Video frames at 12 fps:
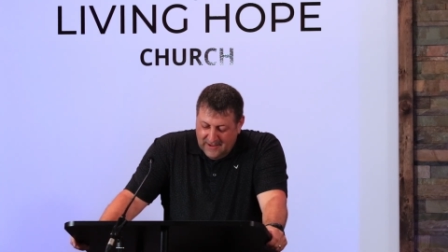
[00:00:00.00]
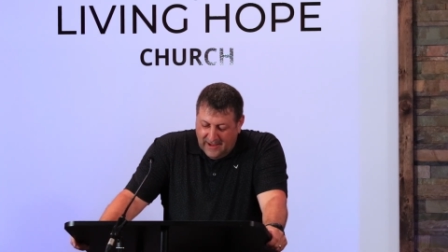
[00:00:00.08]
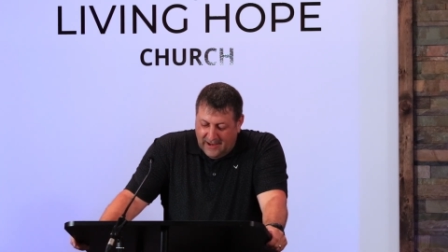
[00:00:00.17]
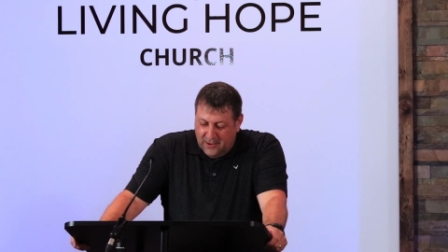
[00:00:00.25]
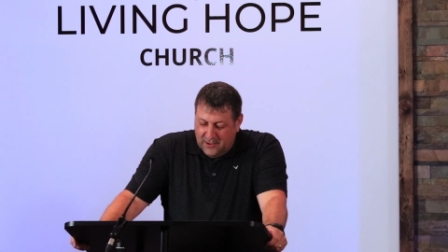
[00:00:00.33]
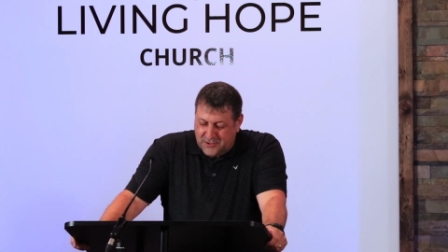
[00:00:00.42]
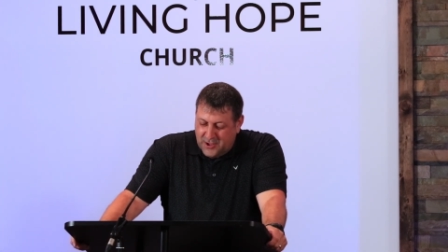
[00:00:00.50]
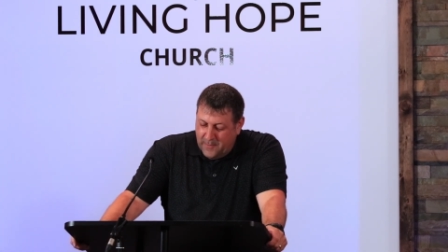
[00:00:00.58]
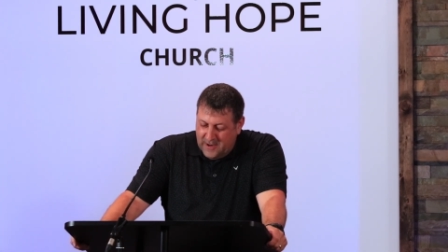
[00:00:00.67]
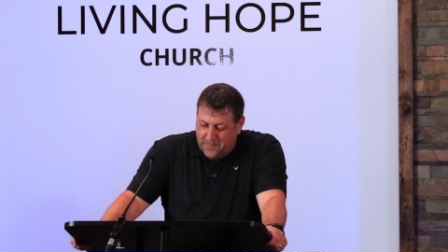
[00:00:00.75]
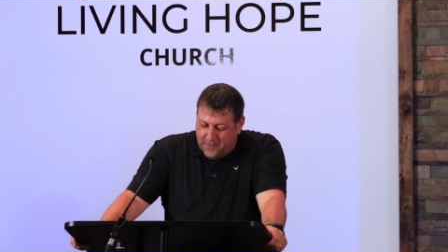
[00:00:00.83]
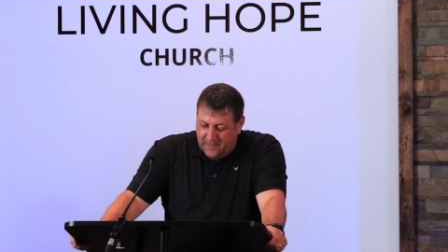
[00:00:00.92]
And under so
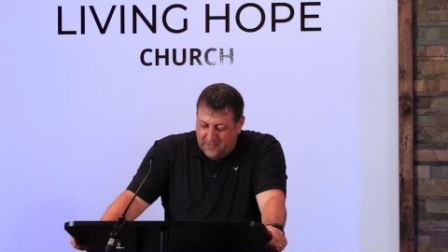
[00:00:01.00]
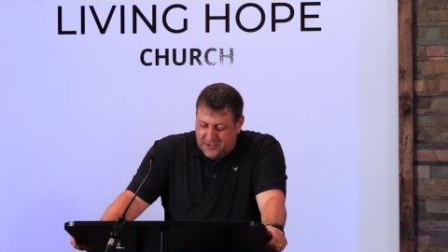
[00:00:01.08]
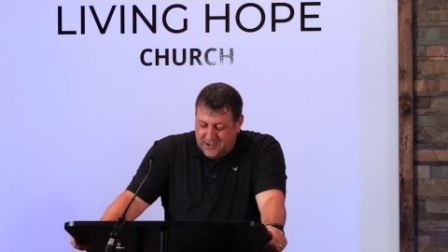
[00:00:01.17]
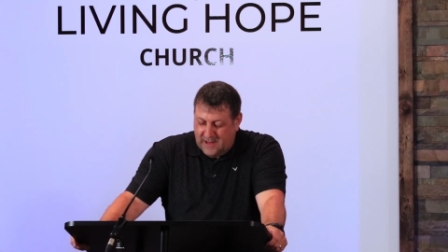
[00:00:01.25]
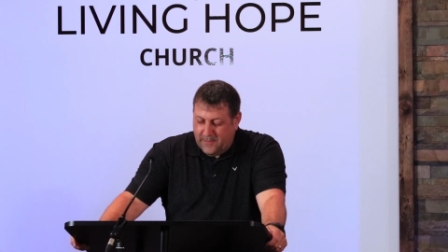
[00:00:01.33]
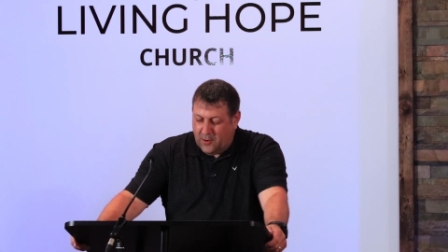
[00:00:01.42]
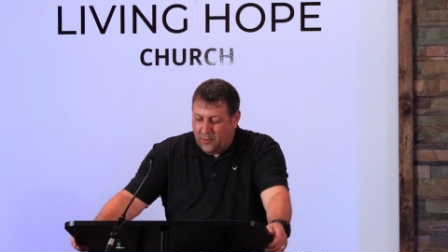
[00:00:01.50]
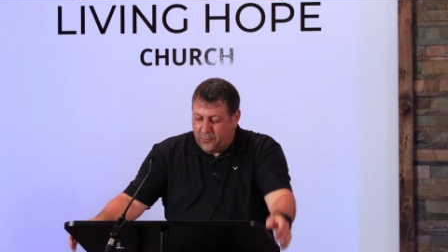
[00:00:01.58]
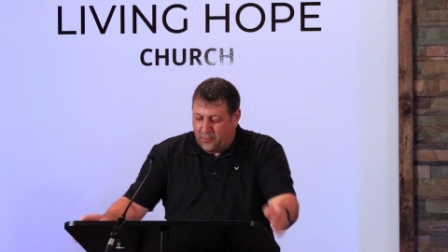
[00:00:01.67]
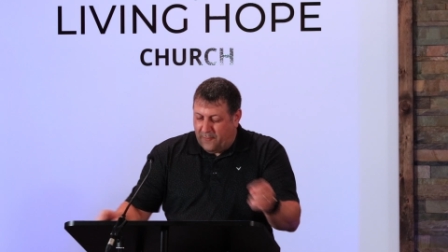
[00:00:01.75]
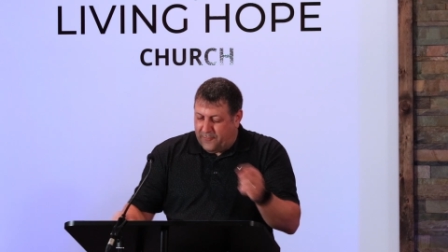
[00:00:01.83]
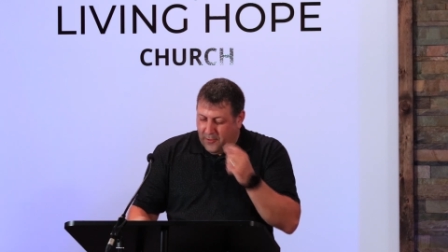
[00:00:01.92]
many privileges, let me go
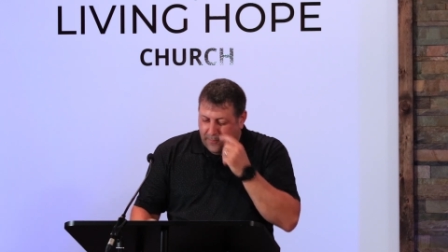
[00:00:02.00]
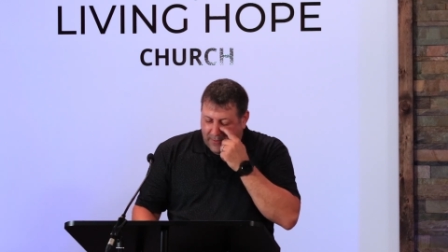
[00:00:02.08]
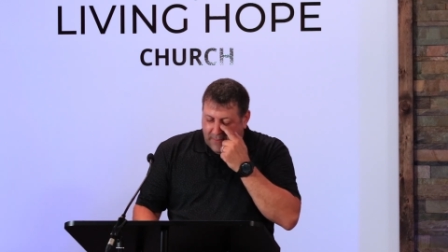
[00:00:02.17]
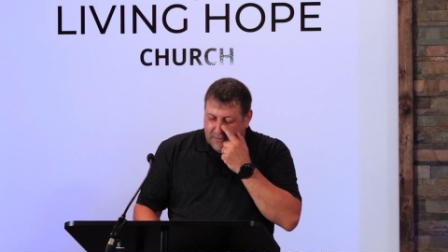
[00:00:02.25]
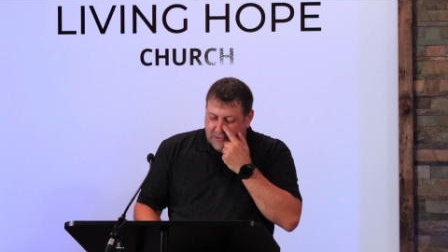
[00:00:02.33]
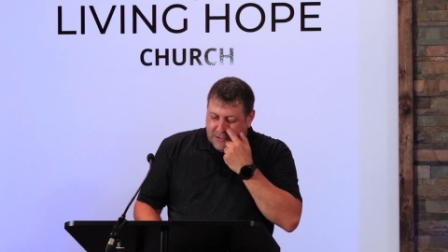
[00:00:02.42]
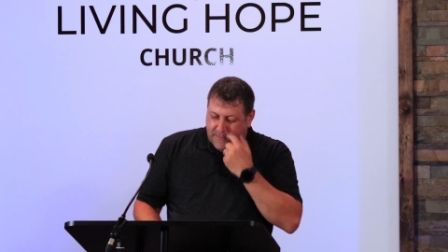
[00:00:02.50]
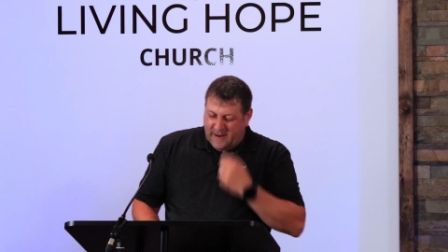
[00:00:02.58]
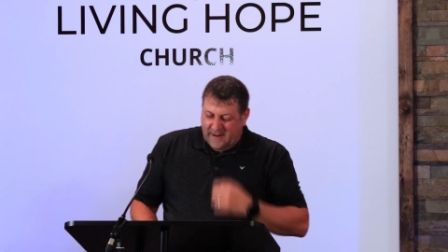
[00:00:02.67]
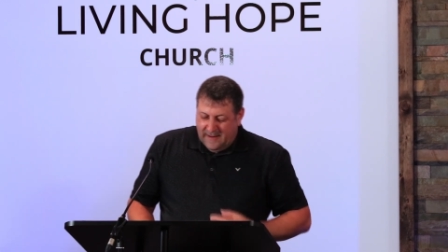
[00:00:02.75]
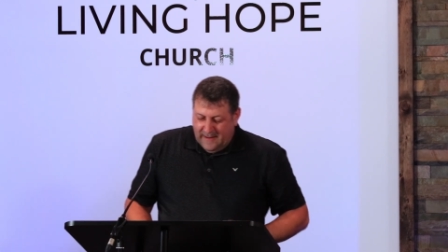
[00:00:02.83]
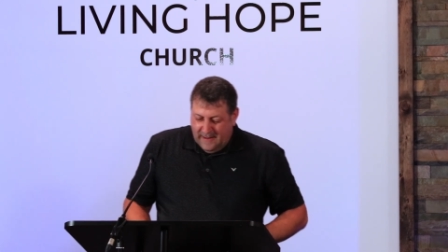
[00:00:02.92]
through a few privileges, but